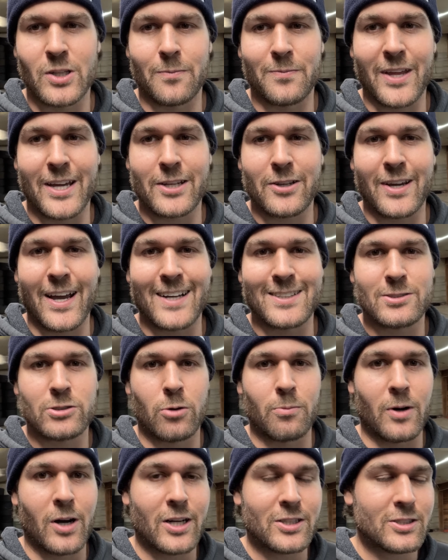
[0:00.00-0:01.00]
thank you guys so
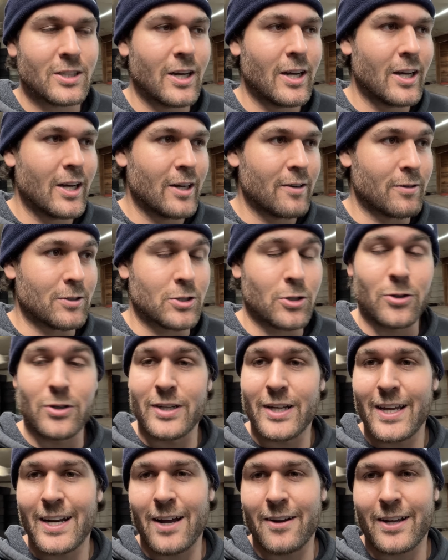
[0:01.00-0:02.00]
much for tuning
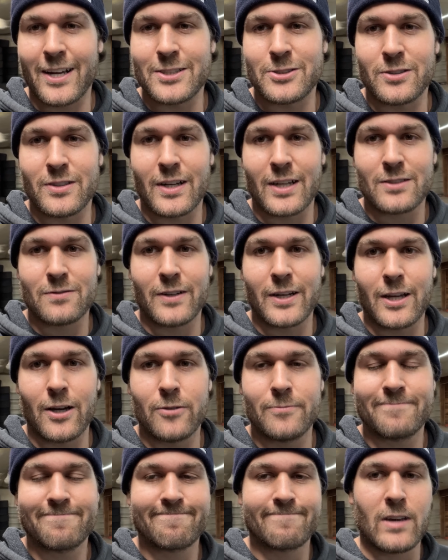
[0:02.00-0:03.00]
in. I'll catch you in the next
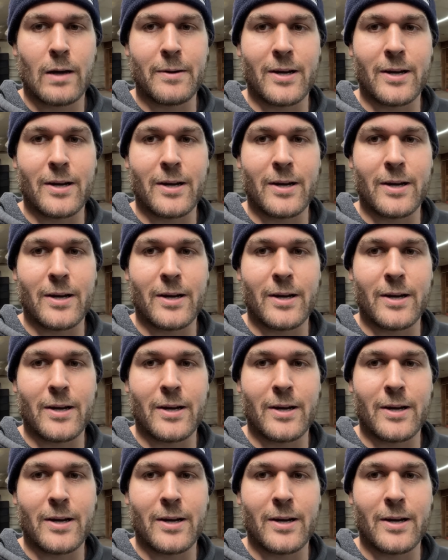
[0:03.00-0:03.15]
video. I'm